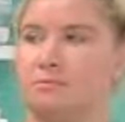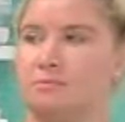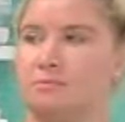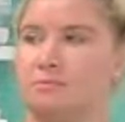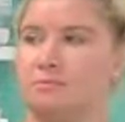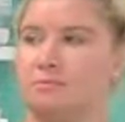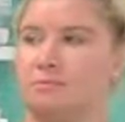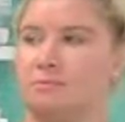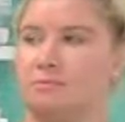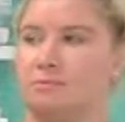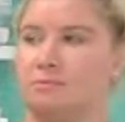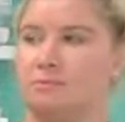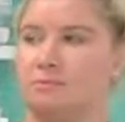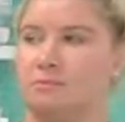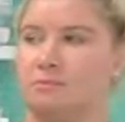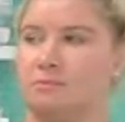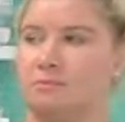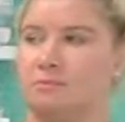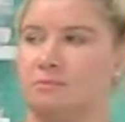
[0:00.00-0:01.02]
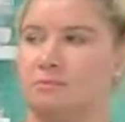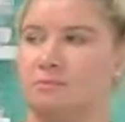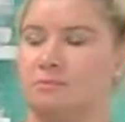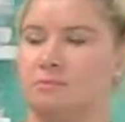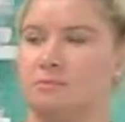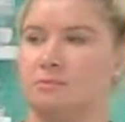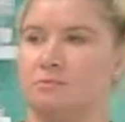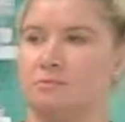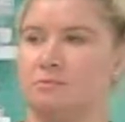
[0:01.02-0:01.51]

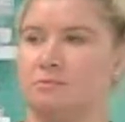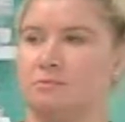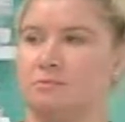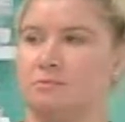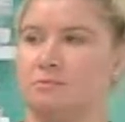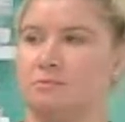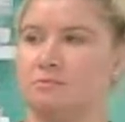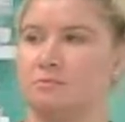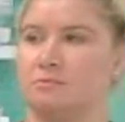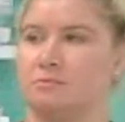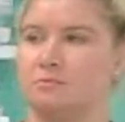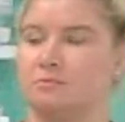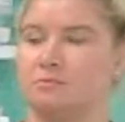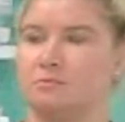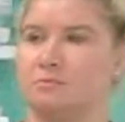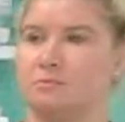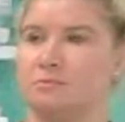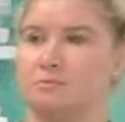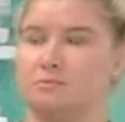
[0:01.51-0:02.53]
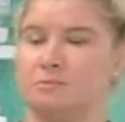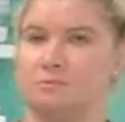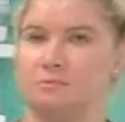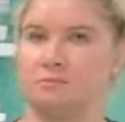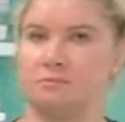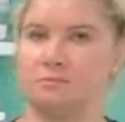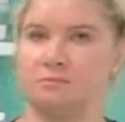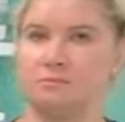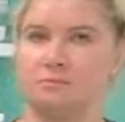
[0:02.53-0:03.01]

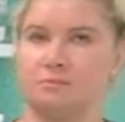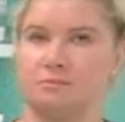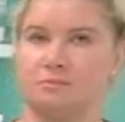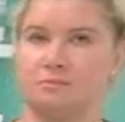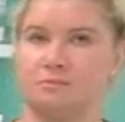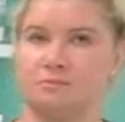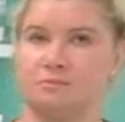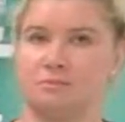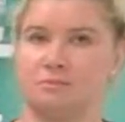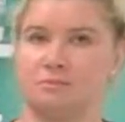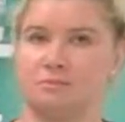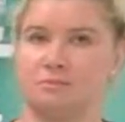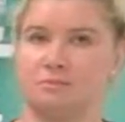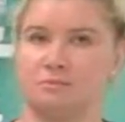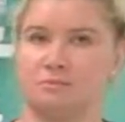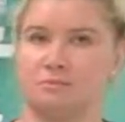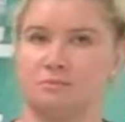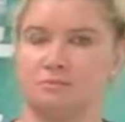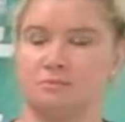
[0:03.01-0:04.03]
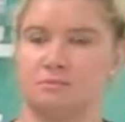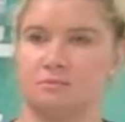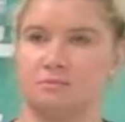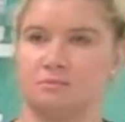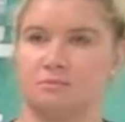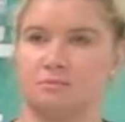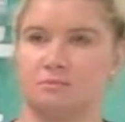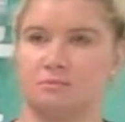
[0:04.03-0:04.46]
No words are spoken by the person on screen.